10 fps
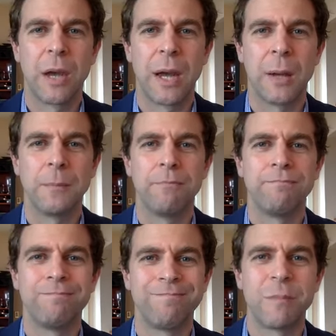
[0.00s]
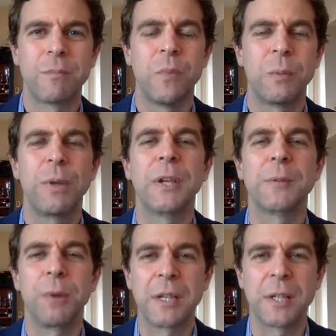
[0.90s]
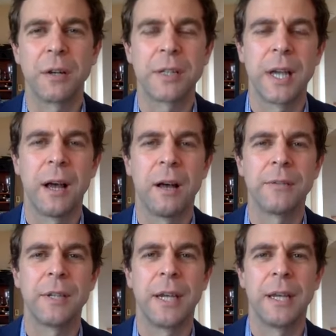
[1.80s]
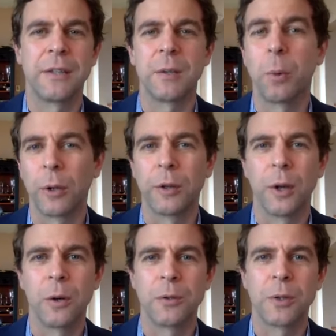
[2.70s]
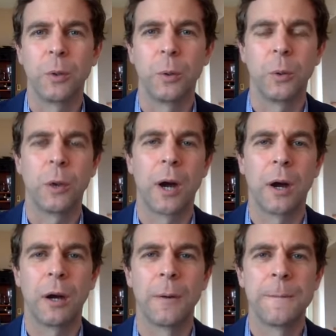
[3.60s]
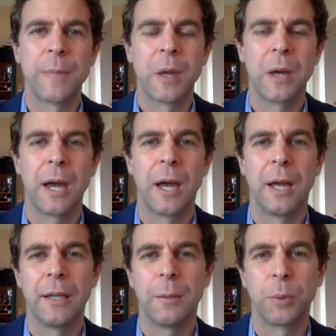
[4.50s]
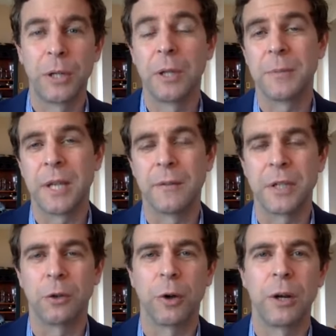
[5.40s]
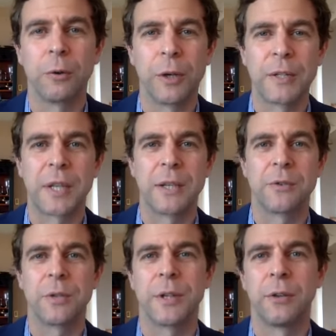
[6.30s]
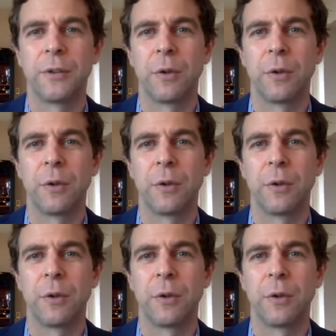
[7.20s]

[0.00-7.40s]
um, express ourselves and support those who are uh, putting themselves in greater risk as a result